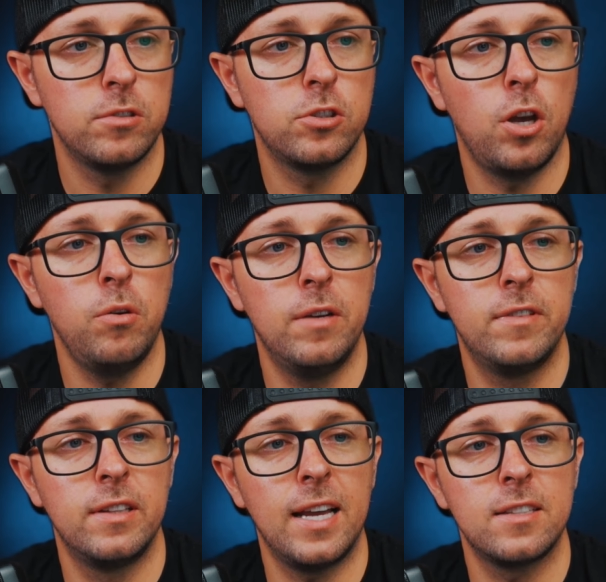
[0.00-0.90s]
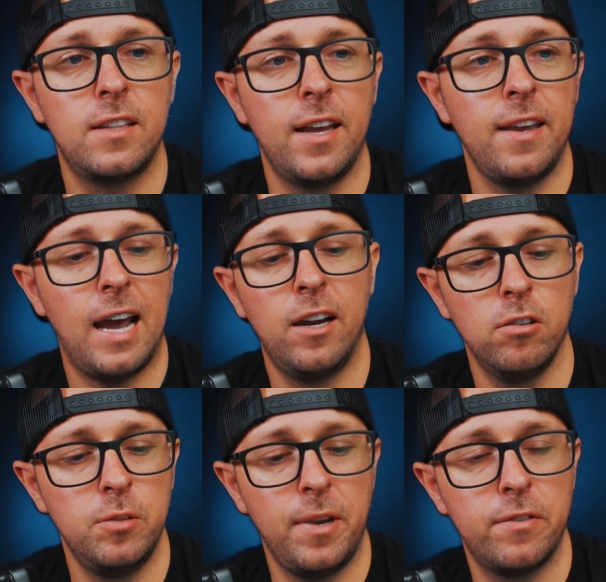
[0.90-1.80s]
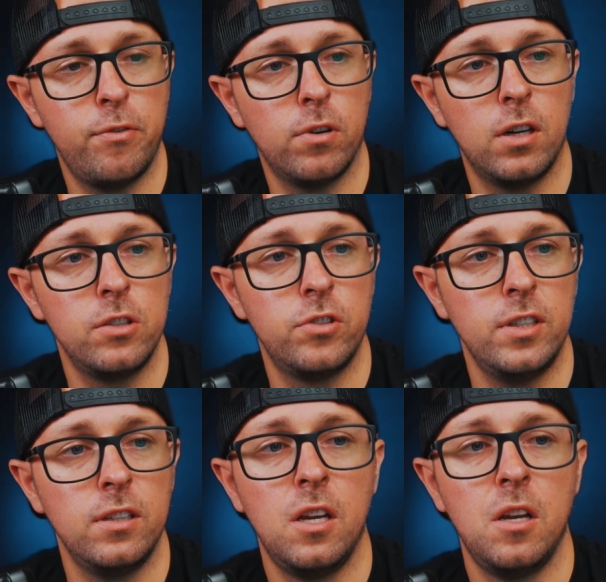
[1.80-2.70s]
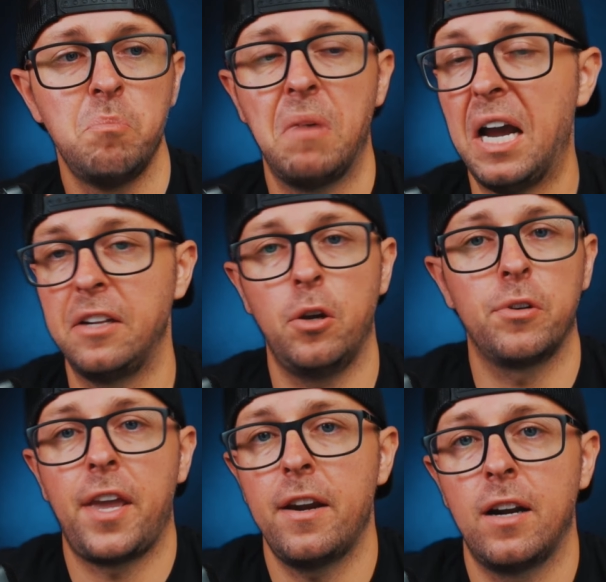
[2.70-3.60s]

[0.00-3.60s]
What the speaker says: So if the next day I only made 400, I don't care.